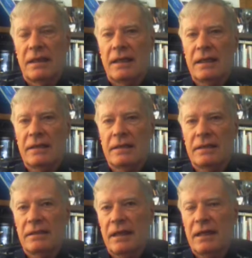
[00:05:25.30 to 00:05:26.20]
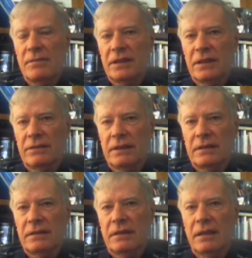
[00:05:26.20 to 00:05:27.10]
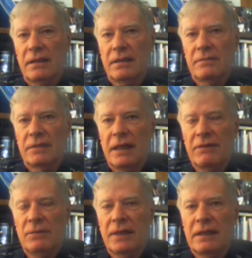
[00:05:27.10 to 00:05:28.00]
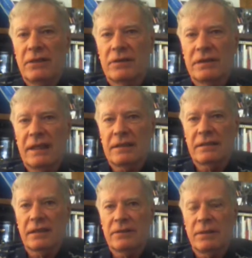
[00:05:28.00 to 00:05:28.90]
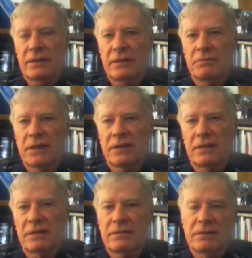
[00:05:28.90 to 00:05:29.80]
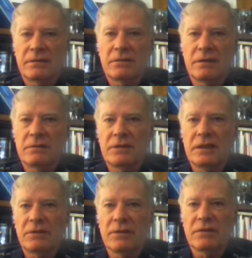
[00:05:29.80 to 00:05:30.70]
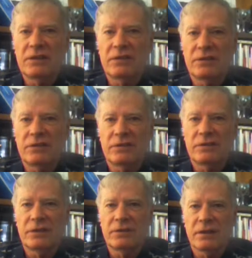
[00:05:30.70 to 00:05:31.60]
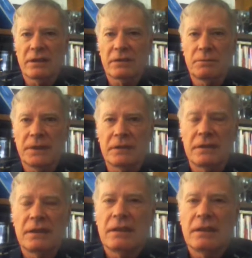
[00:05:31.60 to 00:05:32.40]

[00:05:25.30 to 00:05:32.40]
And how much of it? Everybody always asks that question because we're used to drugs, but